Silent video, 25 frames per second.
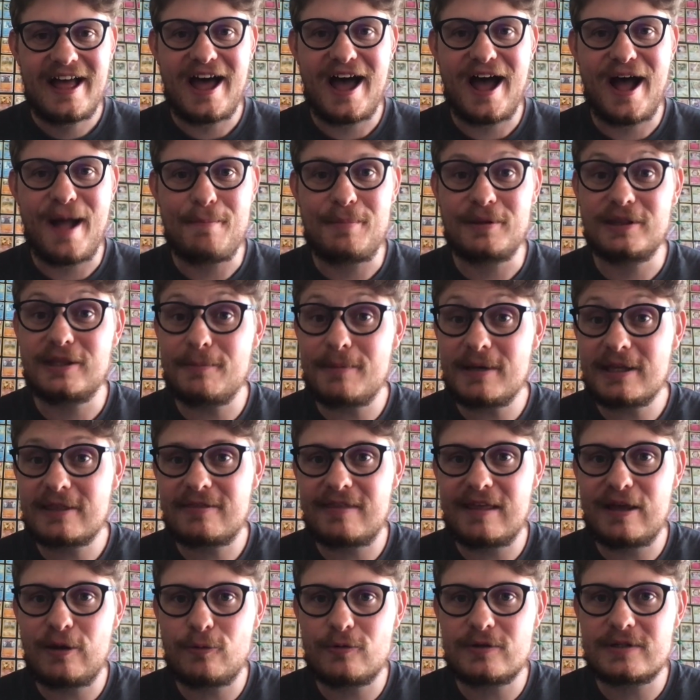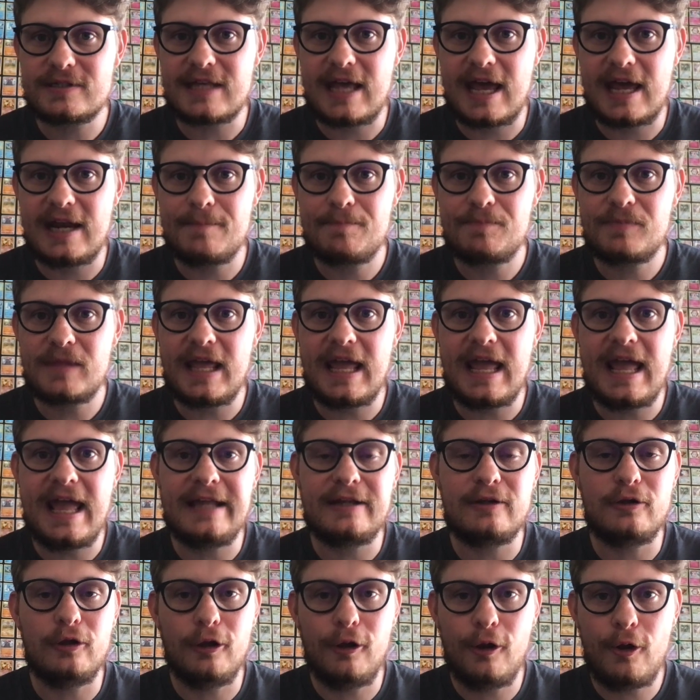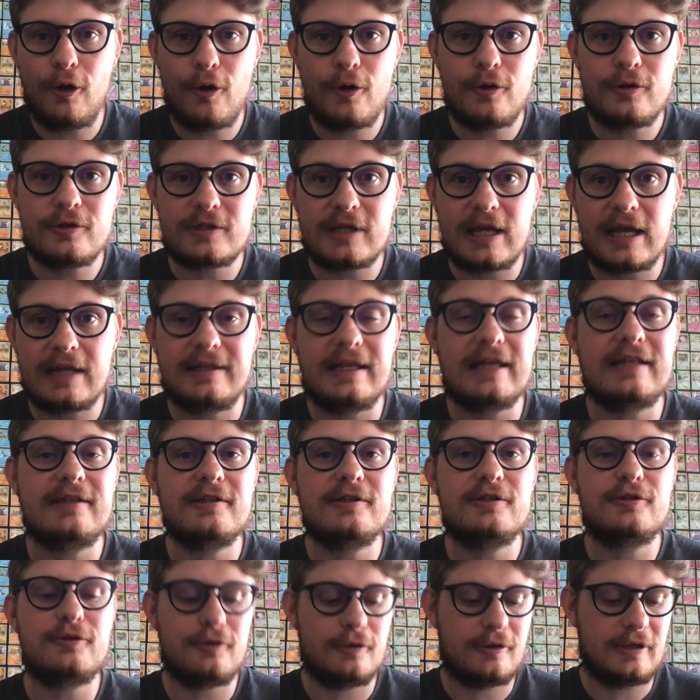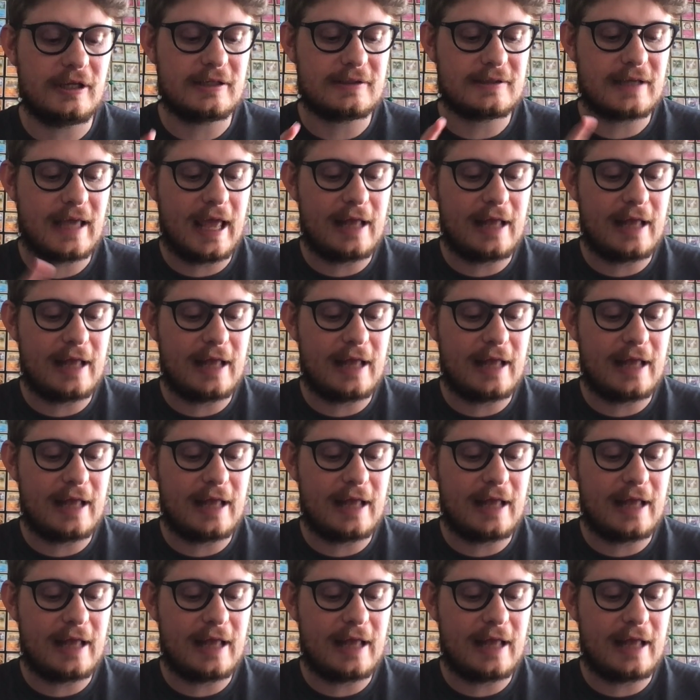Uh, but the big thing was that it learned, it, it did two things.